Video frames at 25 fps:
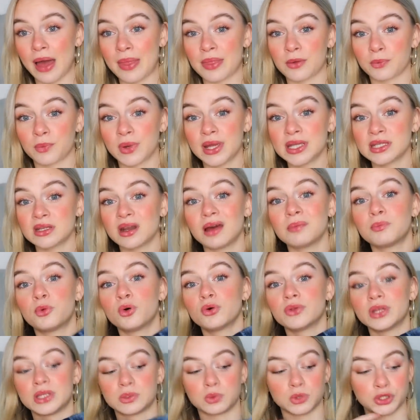and the reason I
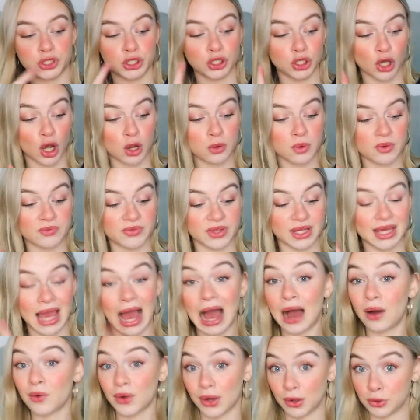bought this was to go with the
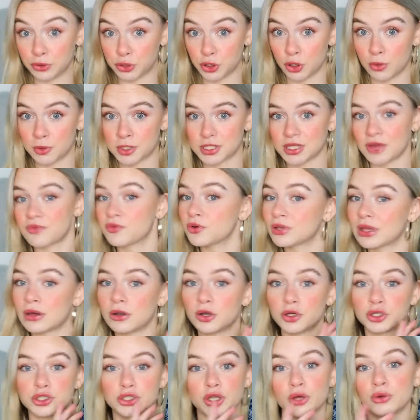cowgirl top because I thought that
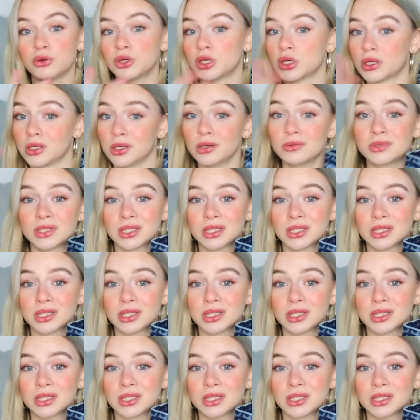looked so cute